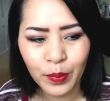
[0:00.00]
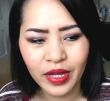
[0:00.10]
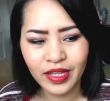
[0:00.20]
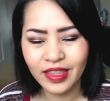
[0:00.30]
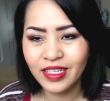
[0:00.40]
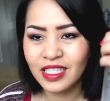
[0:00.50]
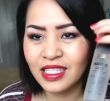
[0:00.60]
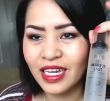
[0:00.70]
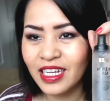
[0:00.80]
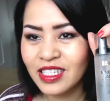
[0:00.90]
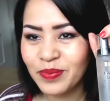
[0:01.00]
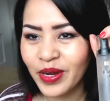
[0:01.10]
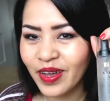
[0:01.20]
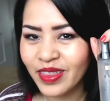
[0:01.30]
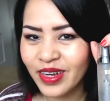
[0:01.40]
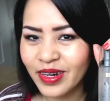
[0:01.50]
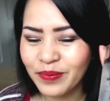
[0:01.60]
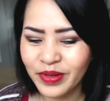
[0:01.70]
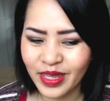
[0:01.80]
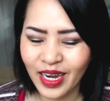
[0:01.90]
put this setting spray on
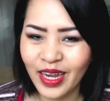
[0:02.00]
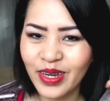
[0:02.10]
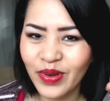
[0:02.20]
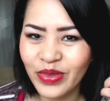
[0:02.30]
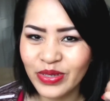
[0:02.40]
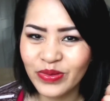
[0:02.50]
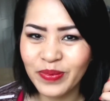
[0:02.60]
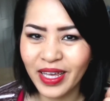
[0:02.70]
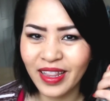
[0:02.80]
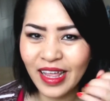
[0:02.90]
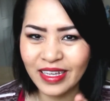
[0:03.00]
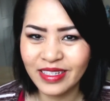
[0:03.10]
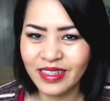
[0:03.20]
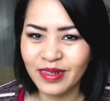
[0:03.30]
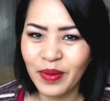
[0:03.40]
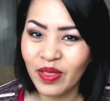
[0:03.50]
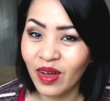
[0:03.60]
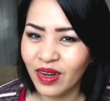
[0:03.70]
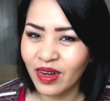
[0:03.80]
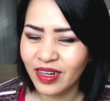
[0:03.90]
there, but then I know this will make it last a little bit
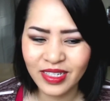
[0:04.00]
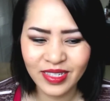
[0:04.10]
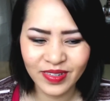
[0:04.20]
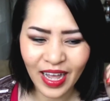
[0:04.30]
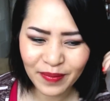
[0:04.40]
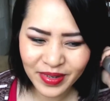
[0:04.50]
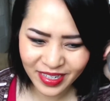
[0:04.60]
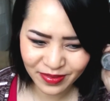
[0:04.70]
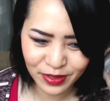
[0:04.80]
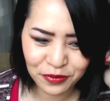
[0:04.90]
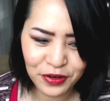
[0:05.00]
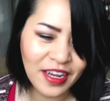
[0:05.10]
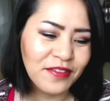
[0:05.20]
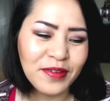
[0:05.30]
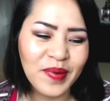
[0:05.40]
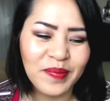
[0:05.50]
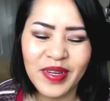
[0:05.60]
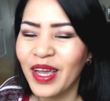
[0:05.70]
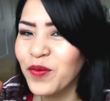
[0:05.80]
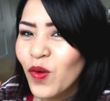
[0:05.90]
longer, so I'm gonna refrain from it,
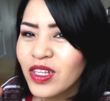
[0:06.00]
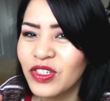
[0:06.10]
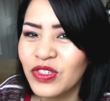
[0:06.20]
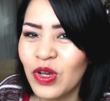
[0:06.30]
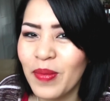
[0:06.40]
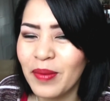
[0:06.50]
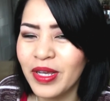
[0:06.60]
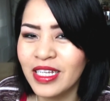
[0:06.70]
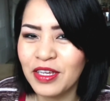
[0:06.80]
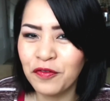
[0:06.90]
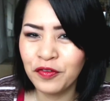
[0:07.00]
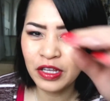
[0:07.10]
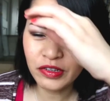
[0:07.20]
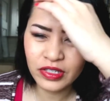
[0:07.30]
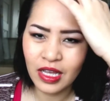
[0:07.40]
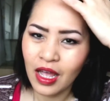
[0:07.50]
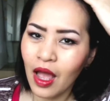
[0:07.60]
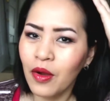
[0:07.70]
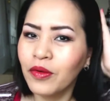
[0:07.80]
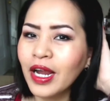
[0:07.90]
but I want to so bad because it feels,
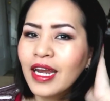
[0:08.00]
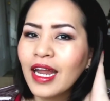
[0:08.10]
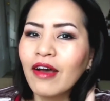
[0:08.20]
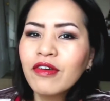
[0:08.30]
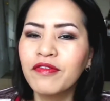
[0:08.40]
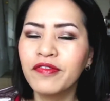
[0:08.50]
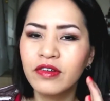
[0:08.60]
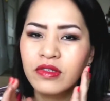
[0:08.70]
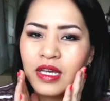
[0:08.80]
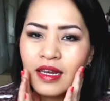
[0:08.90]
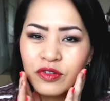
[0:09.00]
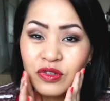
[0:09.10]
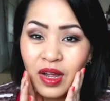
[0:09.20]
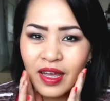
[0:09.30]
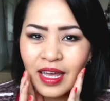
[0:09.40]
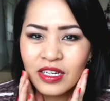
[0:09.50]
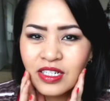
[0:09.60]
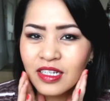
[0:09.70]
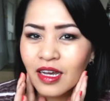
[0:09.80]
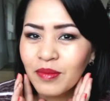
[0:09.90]
right now it feels kind of dry
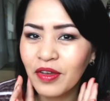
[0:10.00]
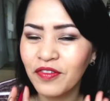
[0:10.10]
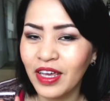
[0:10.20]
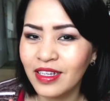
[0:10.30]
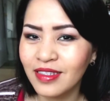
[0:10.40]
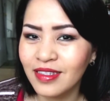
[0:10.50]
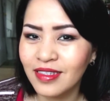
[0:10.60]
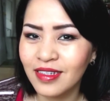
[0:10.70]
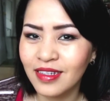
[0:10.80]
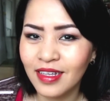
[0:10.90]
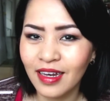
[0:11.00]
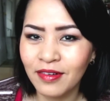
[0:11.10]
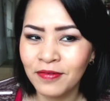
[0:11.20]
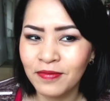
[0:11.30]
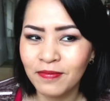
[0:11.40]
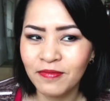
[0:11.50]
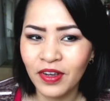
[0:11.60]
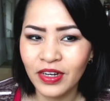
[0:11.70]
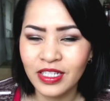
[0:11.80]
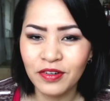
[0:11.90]
actually on my face, kind of
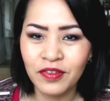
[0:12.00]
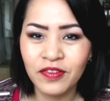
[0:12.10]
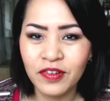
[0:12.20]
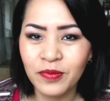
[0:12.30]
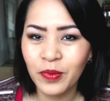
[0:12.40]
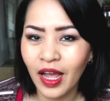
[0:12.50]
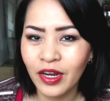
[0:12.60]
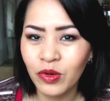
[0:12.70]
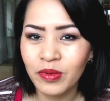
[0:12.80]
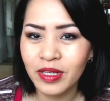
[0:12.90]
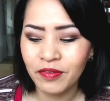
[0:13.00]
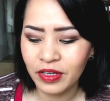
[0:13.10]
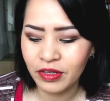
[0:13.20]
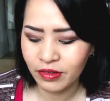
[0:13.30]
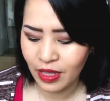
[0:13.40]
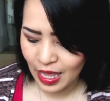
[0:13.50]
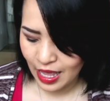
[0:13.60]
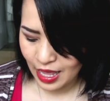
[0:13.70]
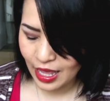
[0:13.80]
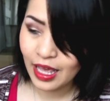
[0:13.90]
very different what I normally feel.
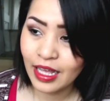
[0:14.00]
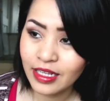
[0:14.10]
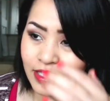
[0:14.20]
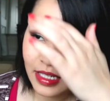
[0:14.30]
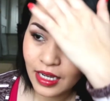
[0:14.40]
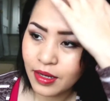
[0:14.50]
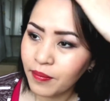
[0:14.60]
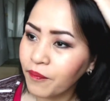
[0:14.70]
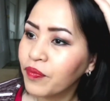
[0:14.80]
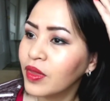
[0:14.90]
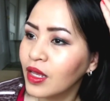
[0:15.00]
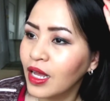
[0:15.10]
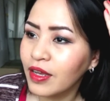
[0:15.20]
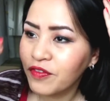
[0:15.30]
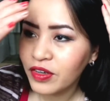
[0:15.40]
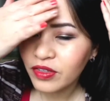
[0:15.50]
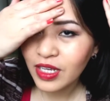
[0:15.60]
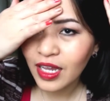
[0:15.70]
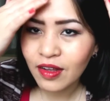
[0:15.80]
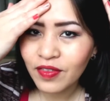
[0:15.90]
And it feels
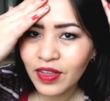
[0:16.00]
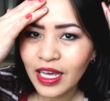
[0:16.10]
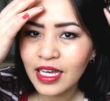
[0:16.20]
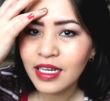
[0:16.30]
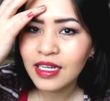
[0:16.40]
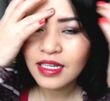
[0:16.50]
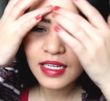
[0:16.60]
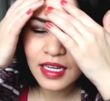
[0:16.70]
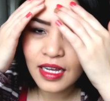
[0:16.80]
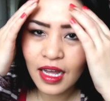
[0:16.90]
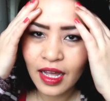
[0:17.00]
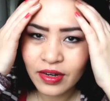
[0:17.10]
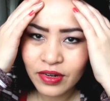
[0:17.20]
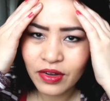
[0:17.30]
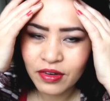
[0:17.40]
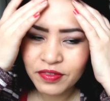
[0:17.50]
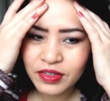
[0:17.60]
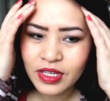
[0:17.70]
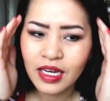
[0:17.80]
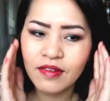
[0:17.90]
kind of like, I don't know, it
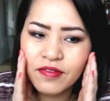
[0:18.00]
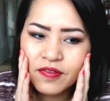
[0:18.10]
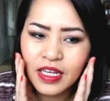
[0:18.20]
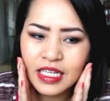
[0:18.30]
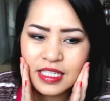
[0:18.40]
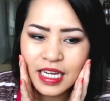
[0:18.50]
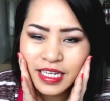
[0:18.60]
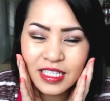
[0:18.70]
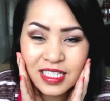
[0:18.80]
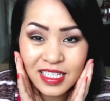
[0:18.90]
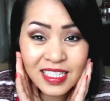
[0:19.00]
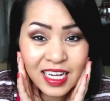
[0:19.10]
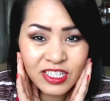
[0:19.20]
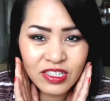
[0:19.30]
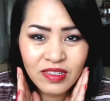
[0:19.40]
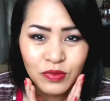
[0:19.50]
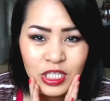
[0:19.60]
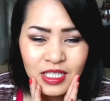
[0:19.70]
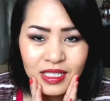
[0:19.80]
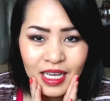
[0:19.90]
feels kind of like tight to the touch,
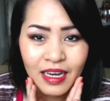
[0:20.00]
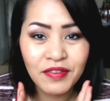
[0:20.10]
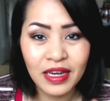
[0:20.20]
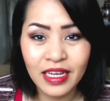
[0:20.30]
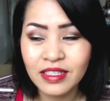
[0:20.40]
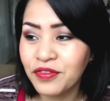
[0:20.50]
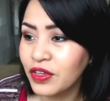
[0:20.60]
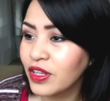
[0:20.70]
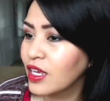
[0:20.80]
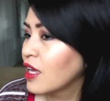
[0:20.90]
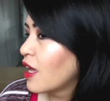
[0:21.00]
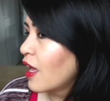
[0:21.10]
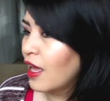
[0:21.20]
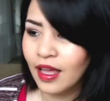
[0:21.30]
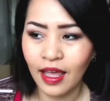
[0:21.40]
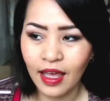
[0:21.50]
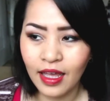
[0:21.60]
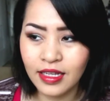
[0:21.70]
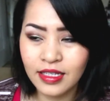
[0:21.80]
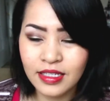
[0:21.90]
which is kind of a nice feeling.
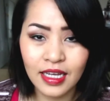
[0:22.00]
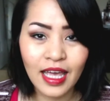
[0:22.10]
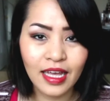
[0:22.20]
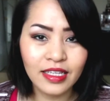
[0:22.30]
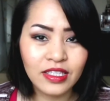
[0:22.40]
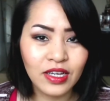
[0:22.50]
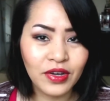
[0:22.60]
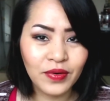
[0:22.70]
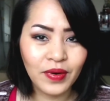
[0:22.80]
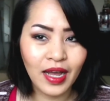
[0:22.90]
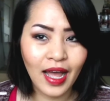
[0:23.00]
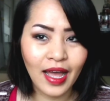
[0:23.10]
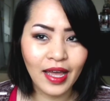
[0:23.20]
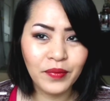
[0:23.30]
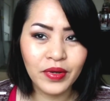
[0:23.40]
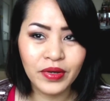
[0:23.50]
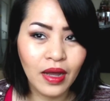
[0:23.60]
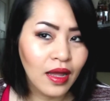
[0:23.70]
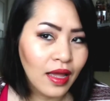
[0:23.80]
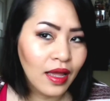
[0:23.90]
And yeah, so I
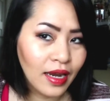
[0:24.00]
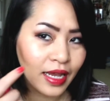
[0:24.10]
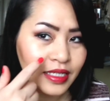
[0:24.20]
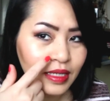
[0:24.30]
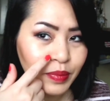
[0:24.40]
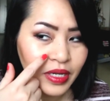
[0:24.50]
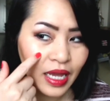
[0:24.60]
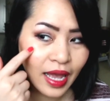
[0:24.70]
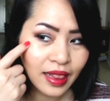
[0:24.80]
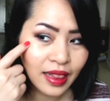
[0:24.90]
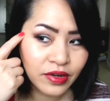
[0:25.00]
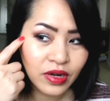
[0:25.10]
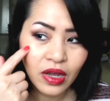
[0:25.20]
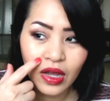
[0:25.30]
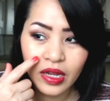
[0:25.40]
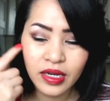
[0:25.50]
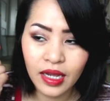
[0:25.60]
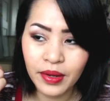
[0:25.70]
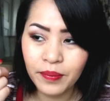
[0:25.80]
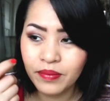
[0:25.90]
will, and I did put highlighter
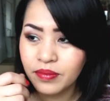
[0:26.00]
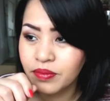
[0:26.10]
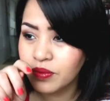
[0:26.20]
on,